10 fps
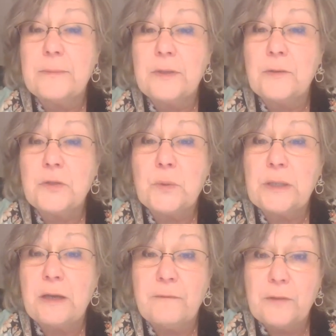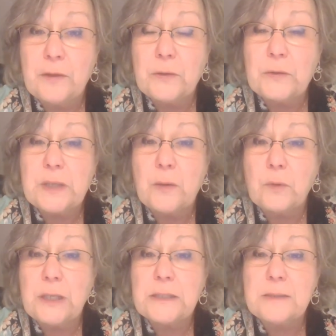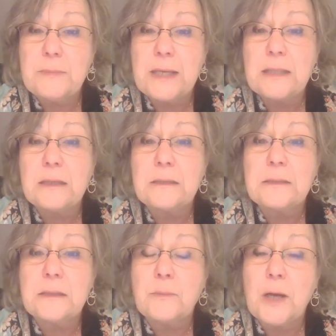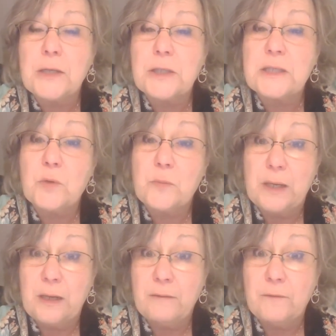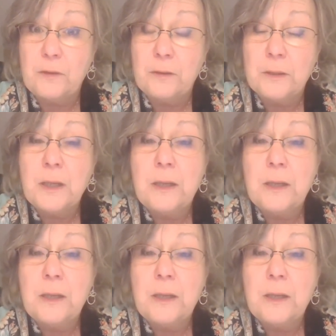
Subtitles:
You do enough of those. I wanted to make the projects more meaningful.